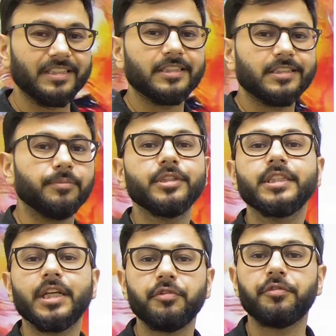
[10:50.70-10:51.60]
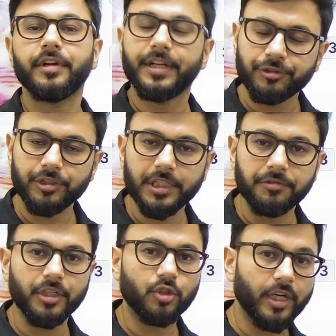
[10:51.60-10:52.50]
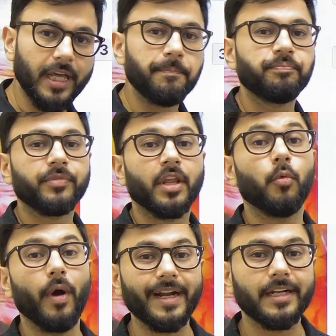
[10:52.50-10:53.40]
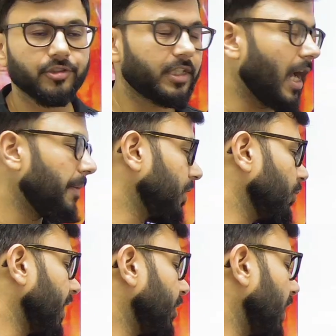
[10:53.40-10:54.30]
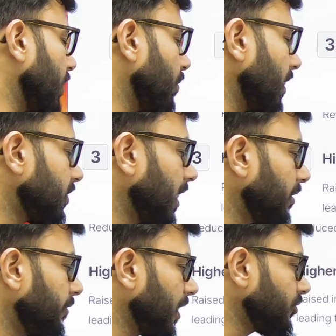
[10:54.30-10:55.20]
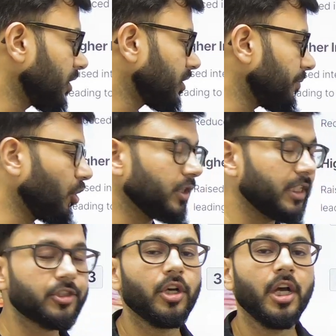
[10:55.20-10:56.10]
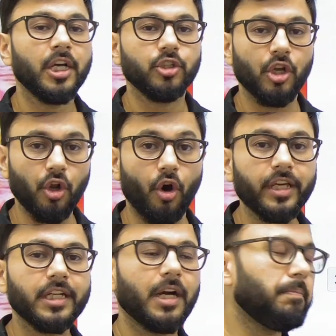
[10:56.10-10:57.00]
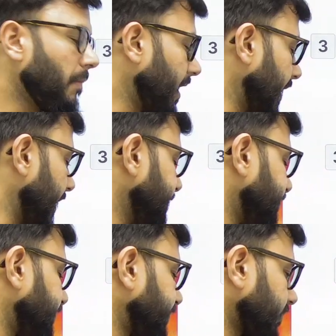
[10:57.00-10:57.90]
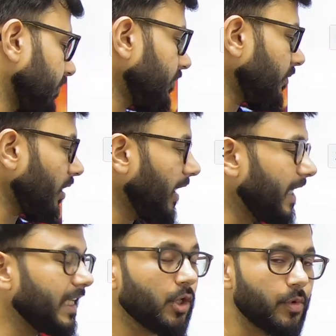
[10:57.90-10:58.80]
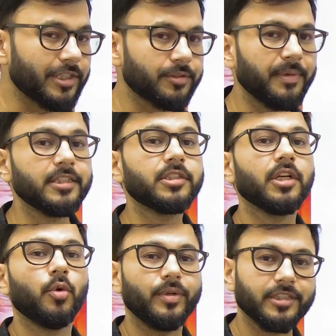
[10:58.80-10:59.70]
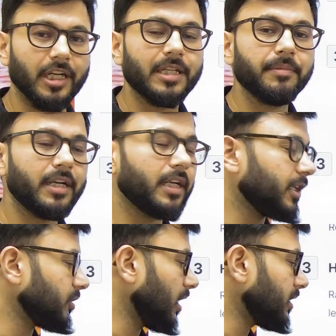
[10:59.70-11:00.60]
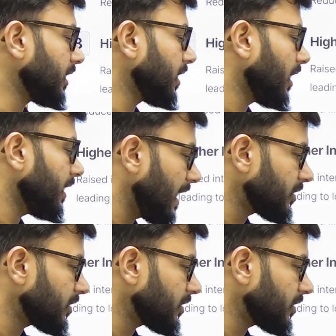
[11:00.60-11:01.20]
is something that we're witnessing even today. Why does it happen? When you invest in infrastructure projects, you're locking up money in investments, which ultimately results in less